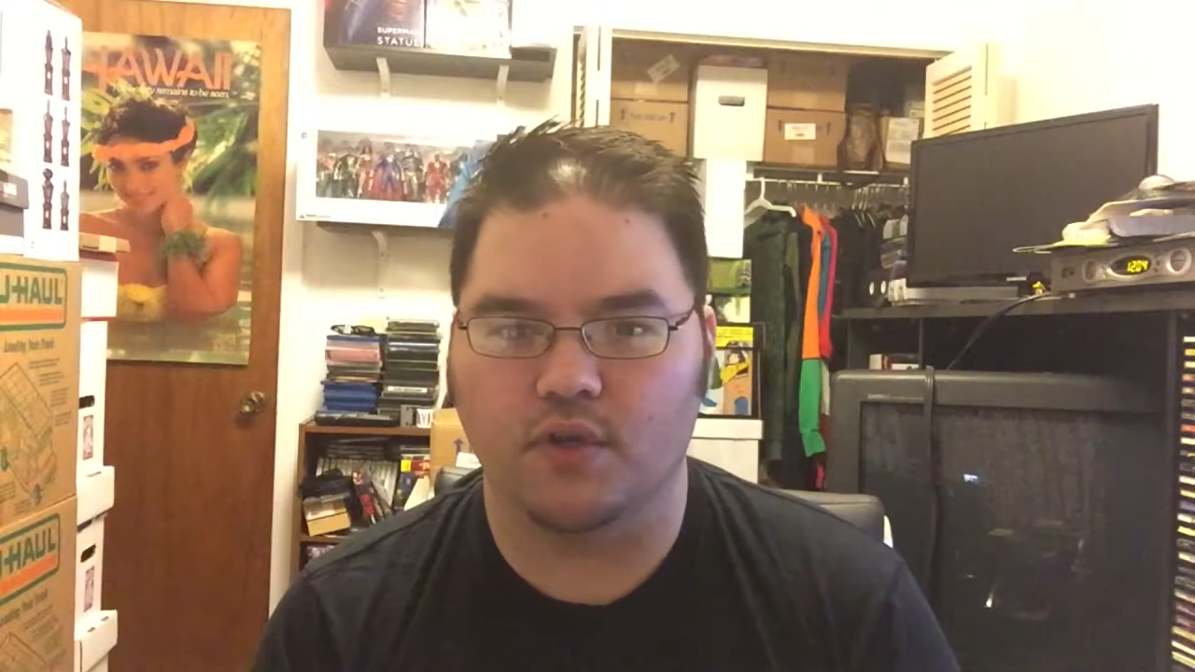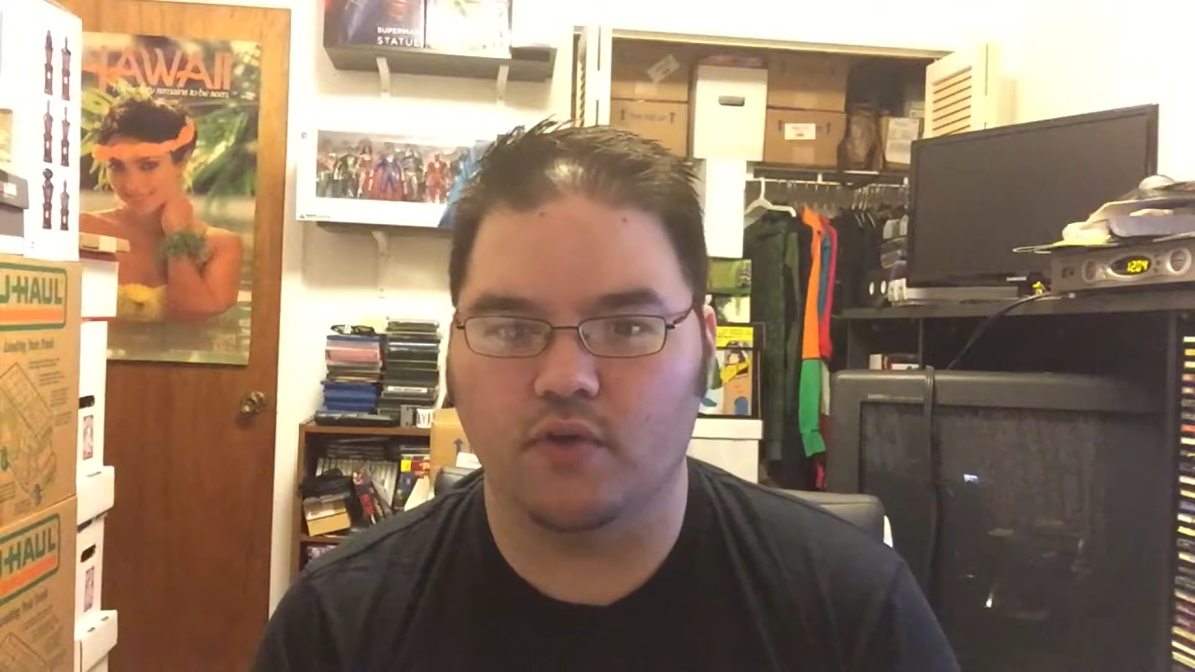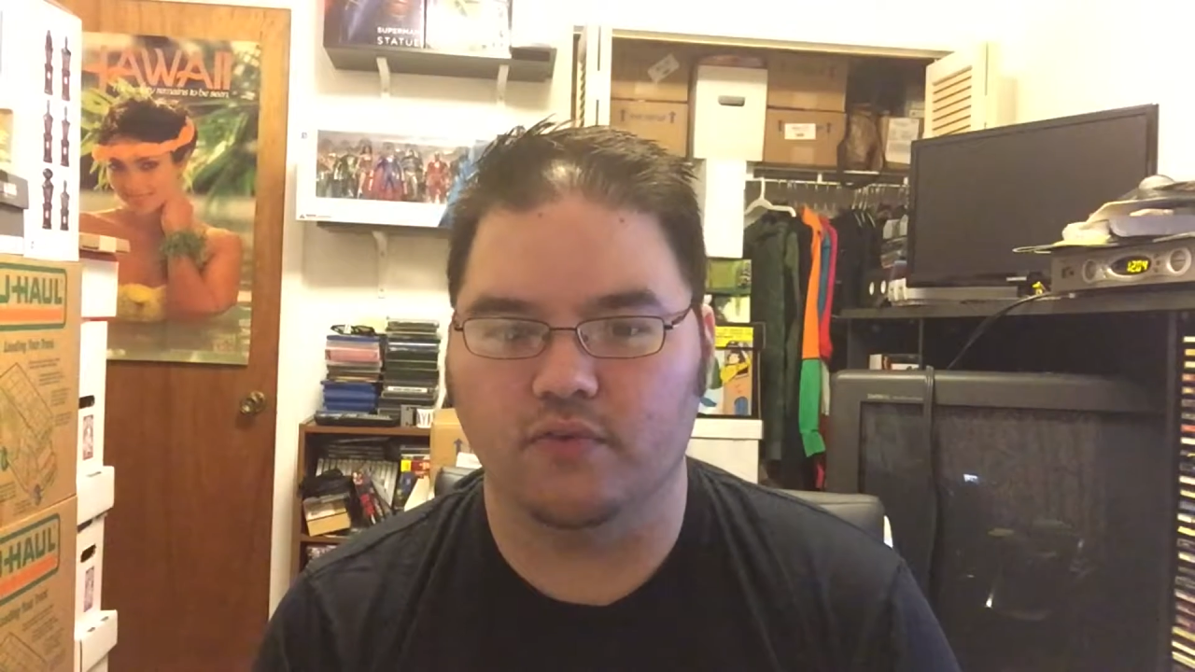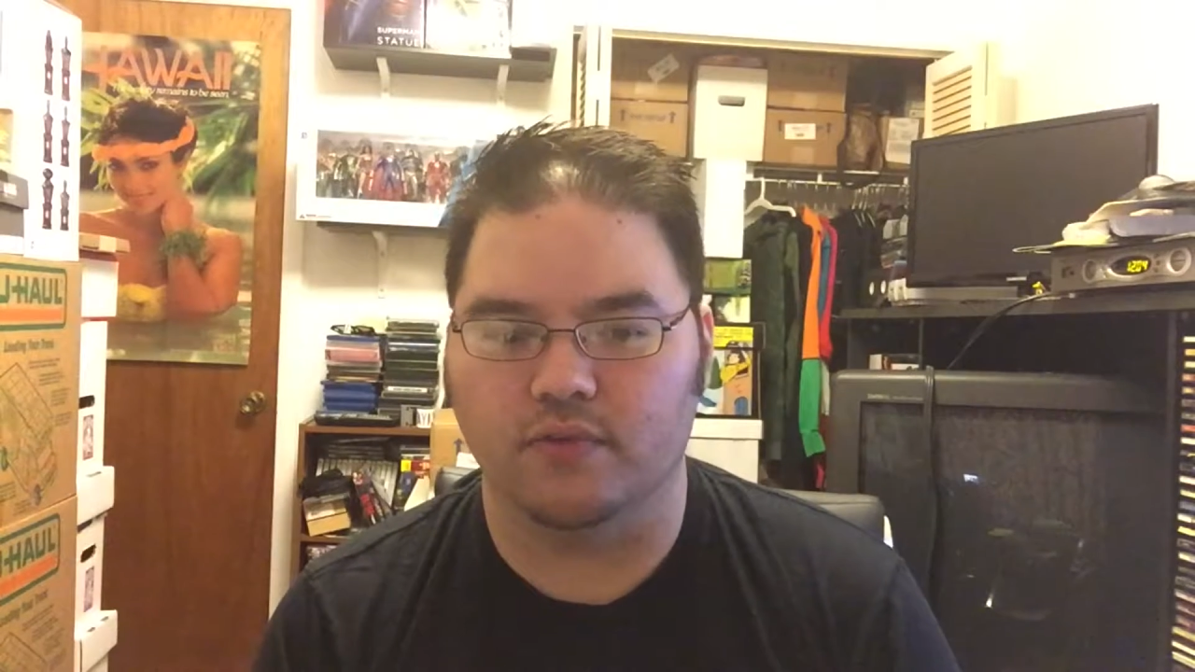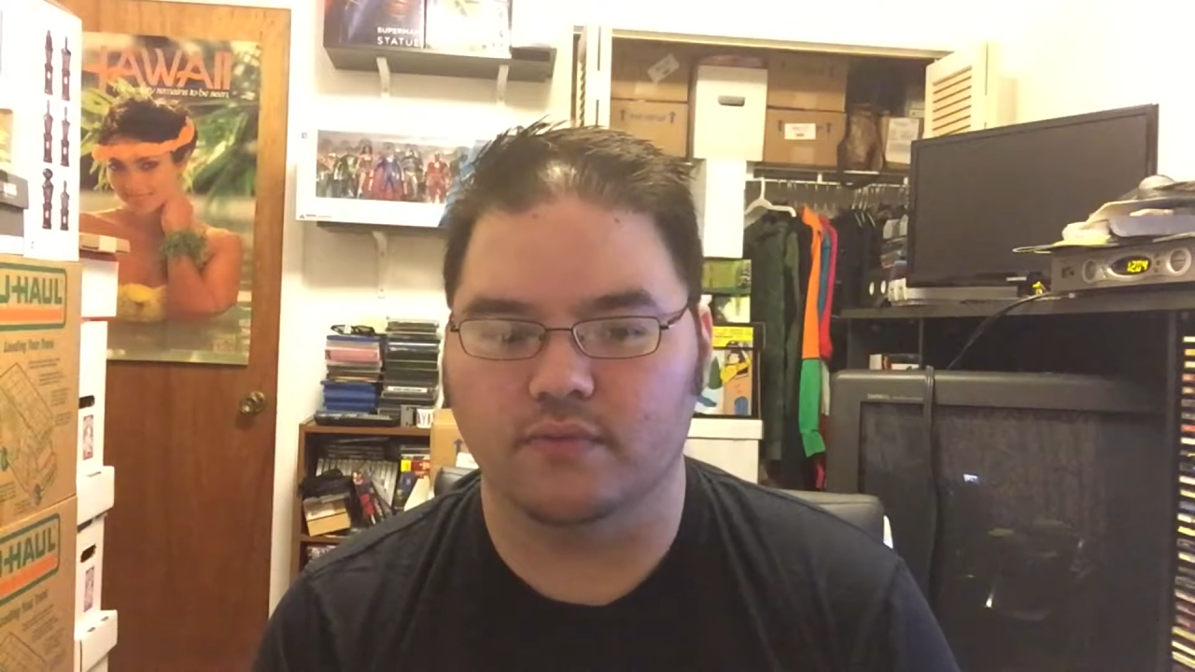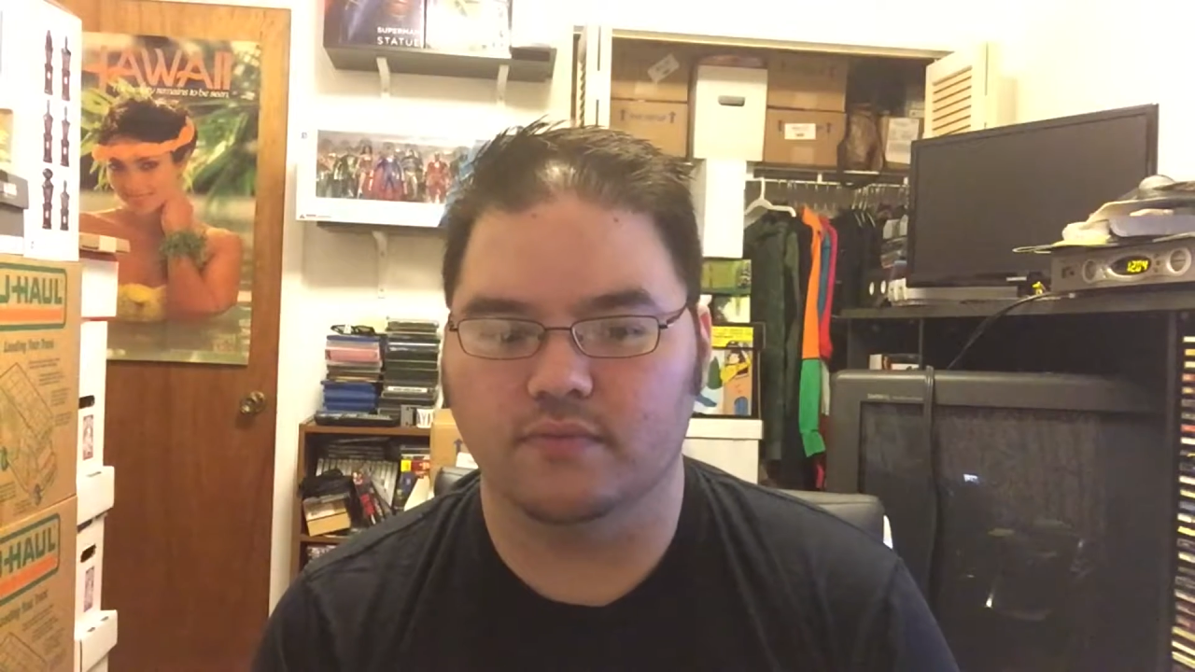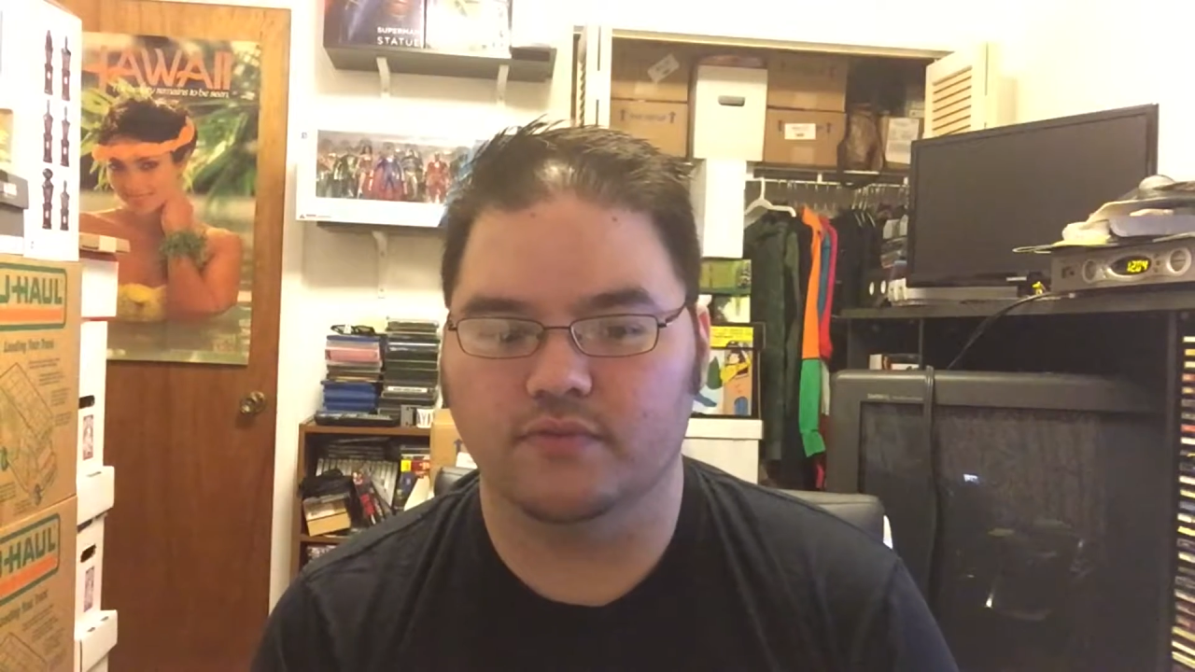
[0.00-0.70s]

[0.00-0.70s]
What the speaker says: over